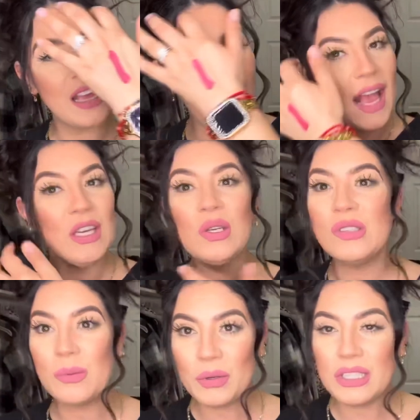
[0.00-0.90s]
I
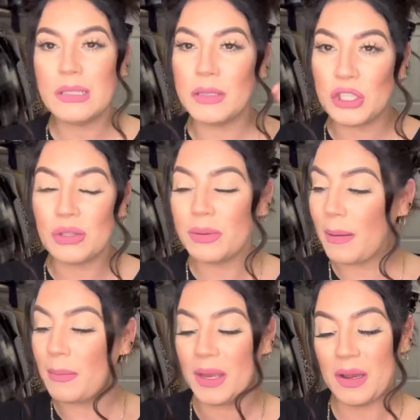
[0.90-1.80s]
use a beauty sponge to apply
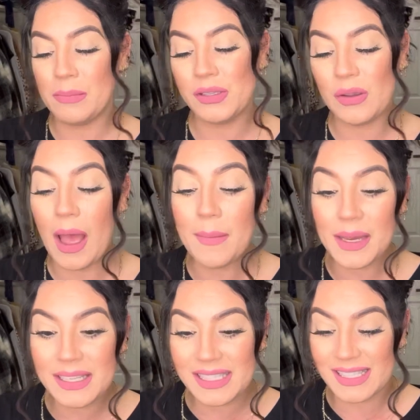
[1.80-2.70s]
my makeup. So I'm
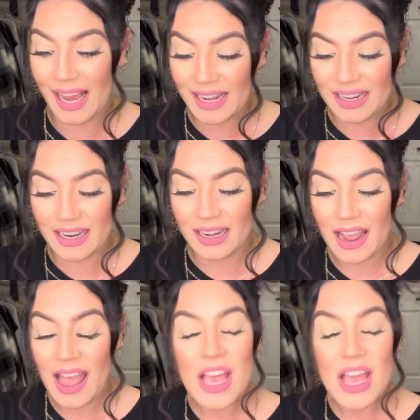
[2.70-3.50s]
excited.